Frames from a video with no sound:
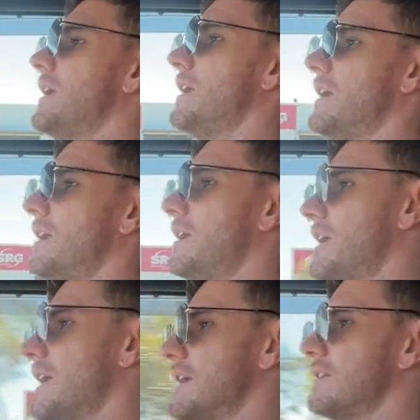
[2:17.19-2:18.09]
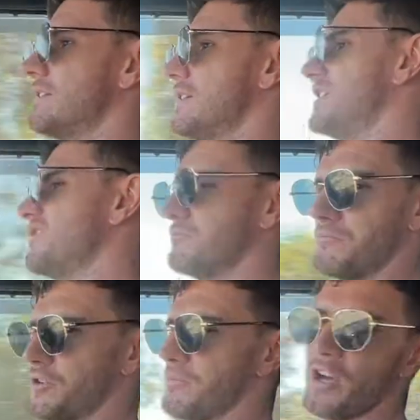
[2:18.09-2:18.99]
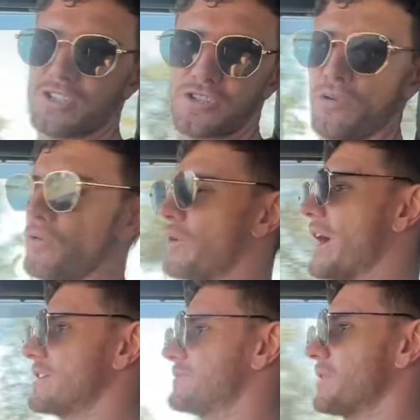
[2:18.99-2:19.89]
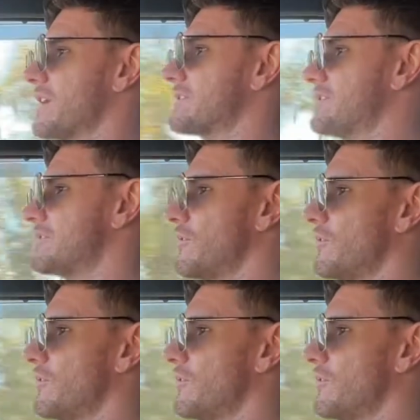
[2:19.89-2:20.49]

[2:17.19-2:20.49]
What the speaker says: and in pretty much all aspects